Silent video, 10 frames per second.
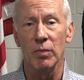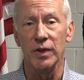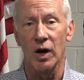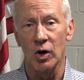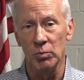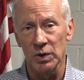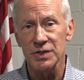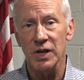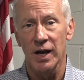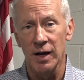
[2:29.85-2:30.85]
The
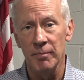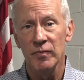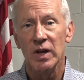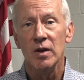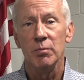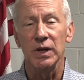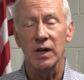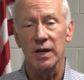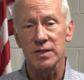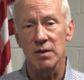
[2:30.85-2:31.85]
homeless come
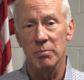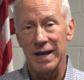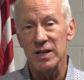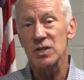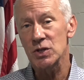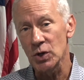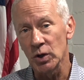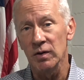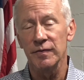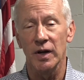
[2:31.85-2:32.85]
because the men
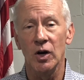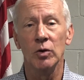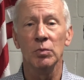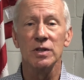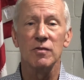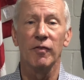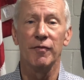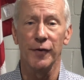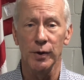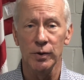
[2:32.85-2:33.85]
serve the homeless
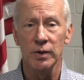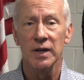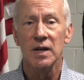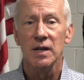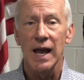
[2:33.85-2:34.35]
food